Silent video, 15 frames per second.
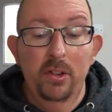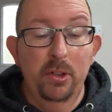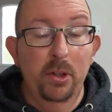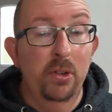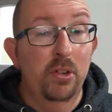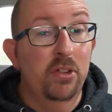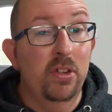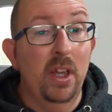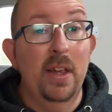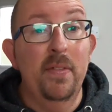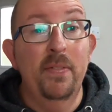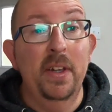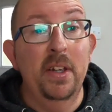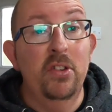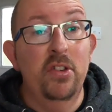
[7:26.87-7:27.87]
Do the
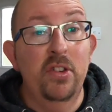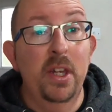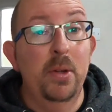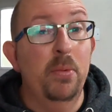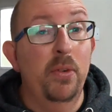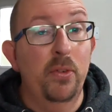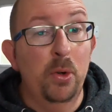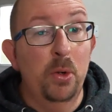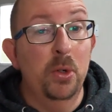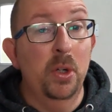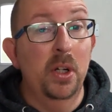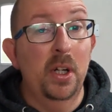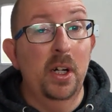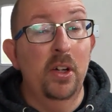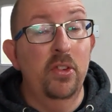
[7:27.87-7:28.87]
same thing as you did with
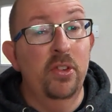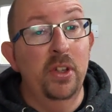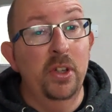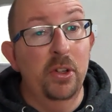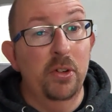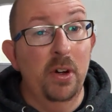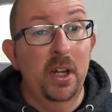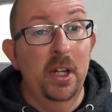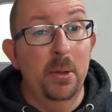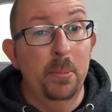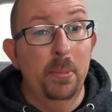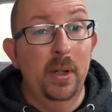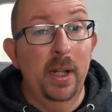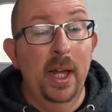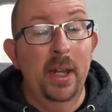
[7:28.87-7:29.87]
organising and creating a
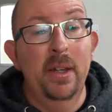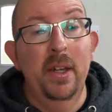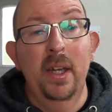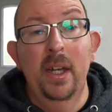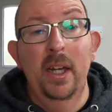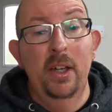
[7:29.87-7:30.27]
plan.